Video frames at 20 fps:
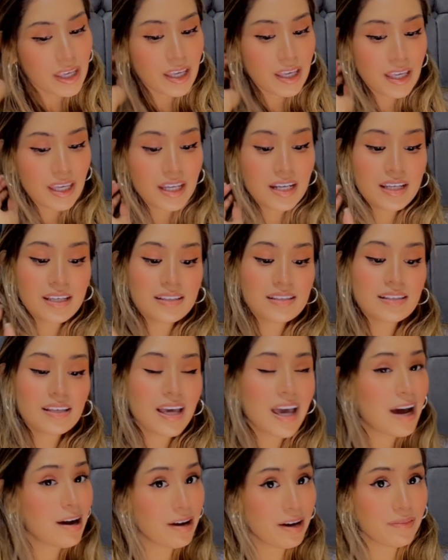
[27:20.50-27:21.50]
It is,
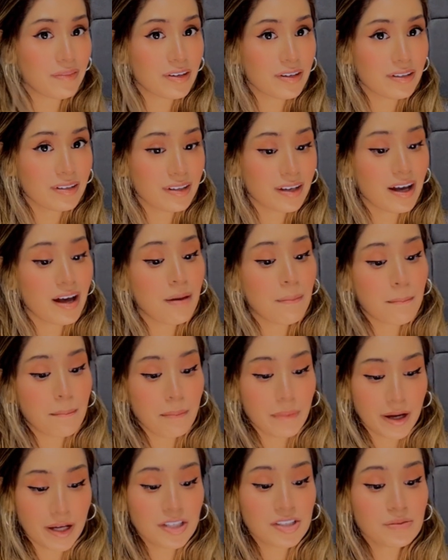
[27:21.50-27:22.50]
however, a
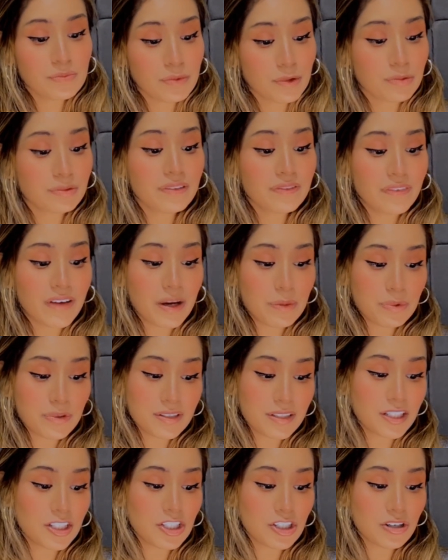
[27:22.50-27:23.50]
much more refined
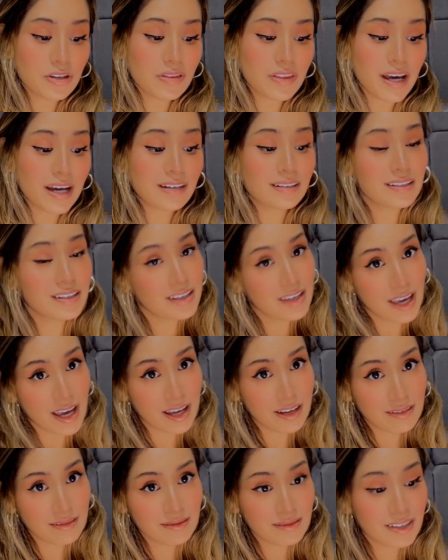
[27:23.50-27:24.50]
procedure that,
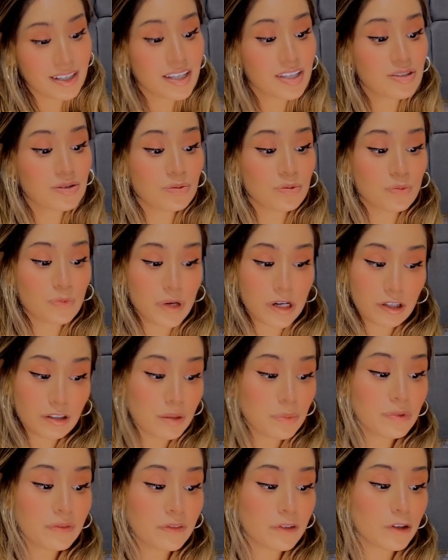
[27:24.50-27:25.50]
again, is rarely
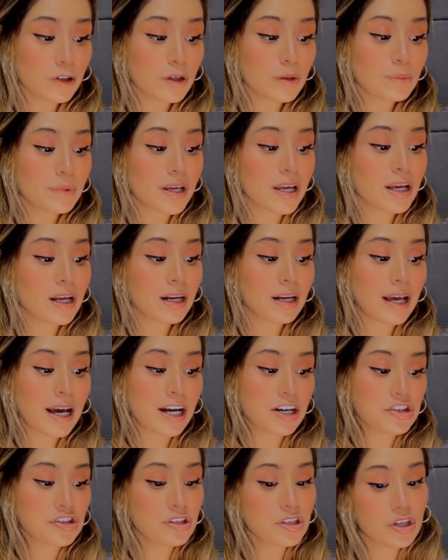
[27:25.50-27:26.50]
performed and
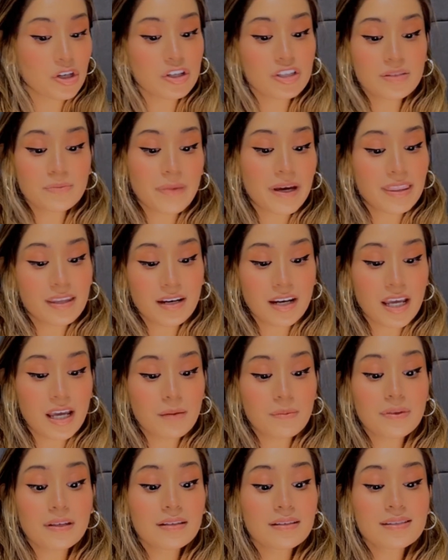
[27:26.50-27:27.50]
actually goes by the
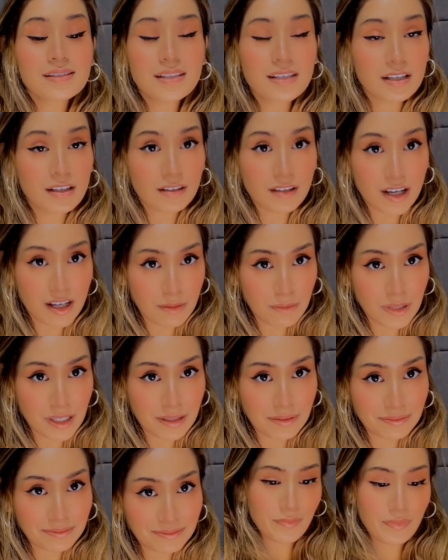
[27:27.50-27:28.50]
name cingulotomy.
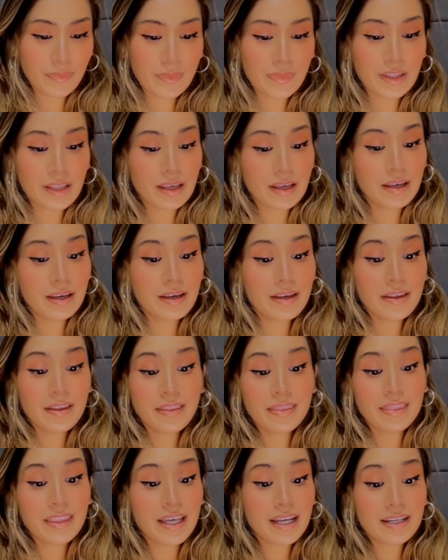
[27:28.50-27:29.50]

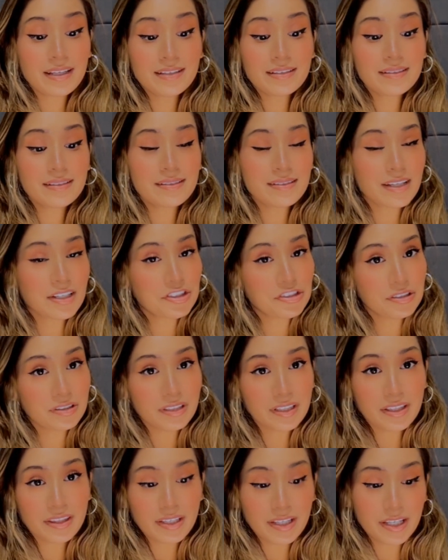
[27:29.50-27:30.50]
That is
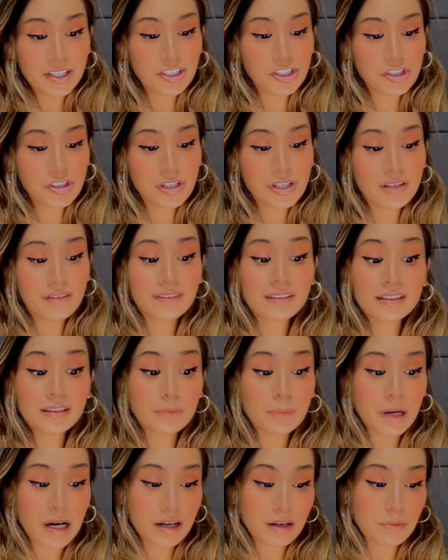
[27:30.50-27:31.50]
essentially the history of the
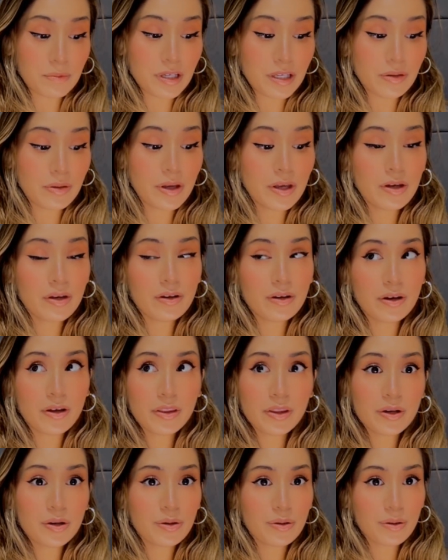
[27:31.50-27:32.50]
lobotomy,
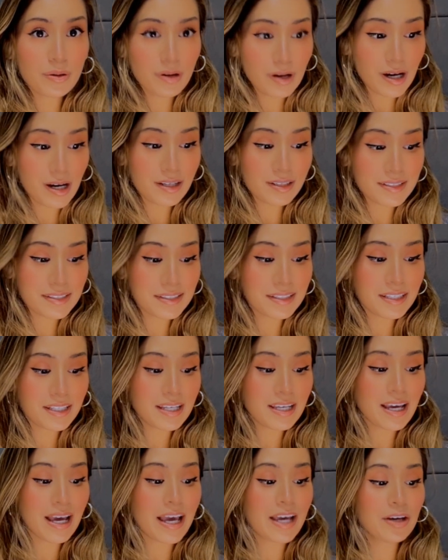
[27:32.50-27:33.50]
although
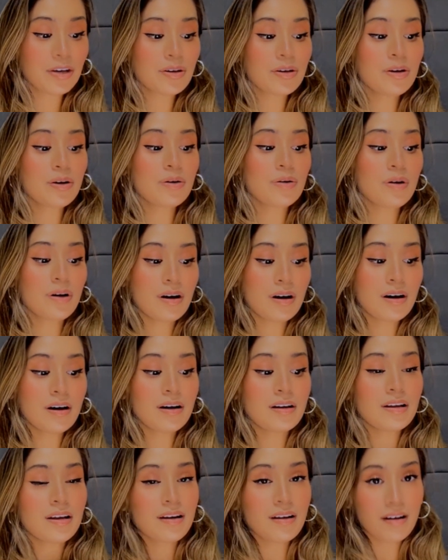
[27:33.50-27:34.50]
honestly, I could go
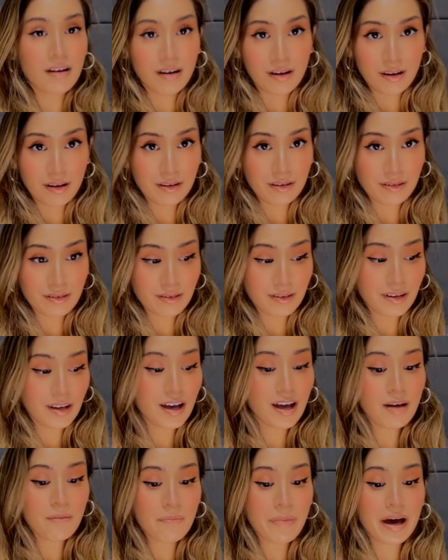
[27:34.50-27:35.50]
on and on
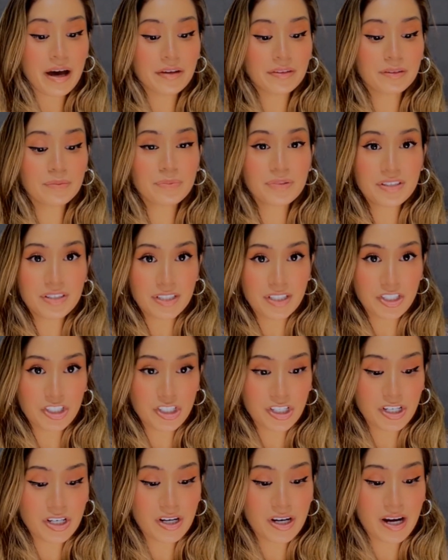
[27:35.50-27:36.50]
about the
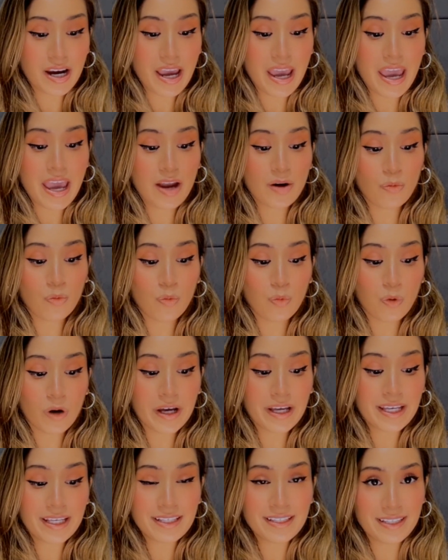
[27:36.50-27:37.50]
procedure and
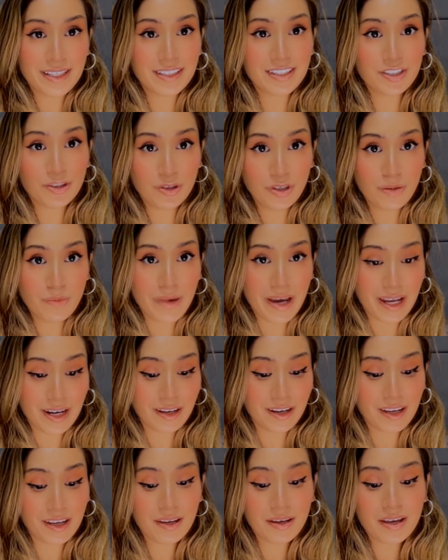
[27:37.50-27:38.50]
what it did to
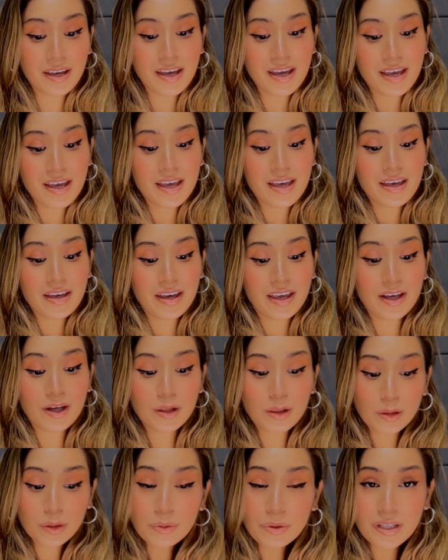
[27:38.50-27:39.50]
humanity,
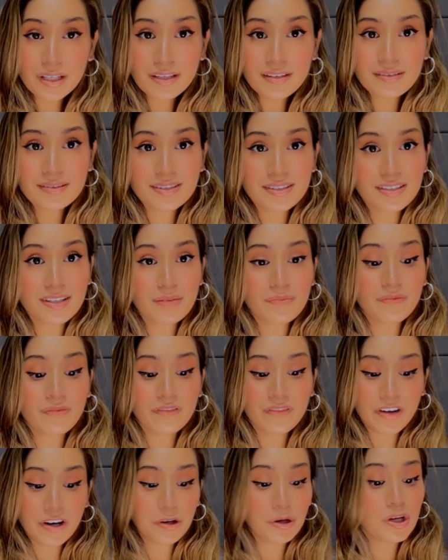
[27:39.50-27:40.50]
including some
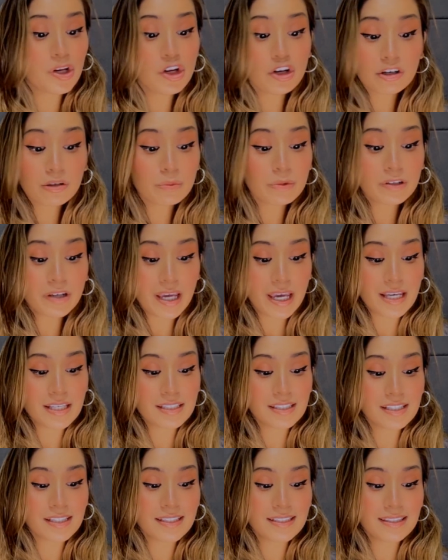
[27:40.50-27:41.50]
very notable
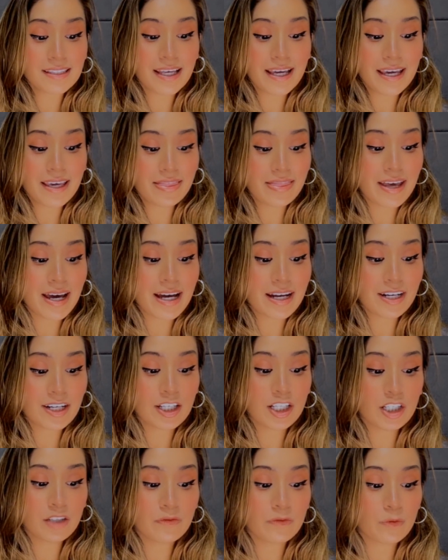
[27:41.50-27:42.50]
cases like that
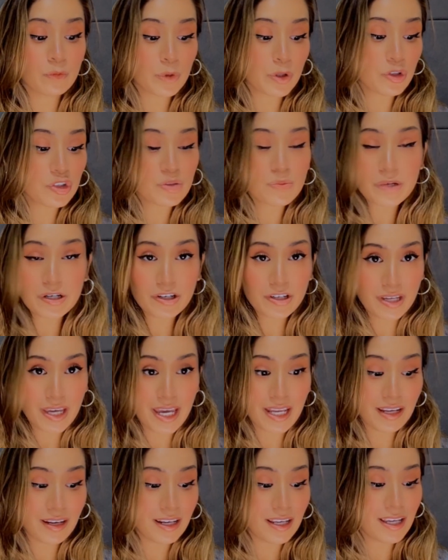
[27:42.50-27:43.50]
of Rosemary
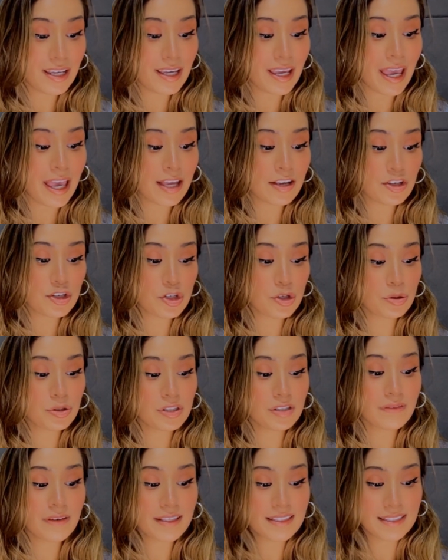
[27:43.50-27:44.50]
Kennedy and
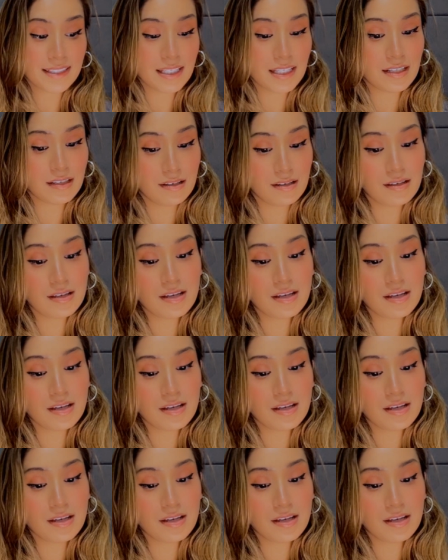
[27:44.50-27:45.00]
Joseph Hasid.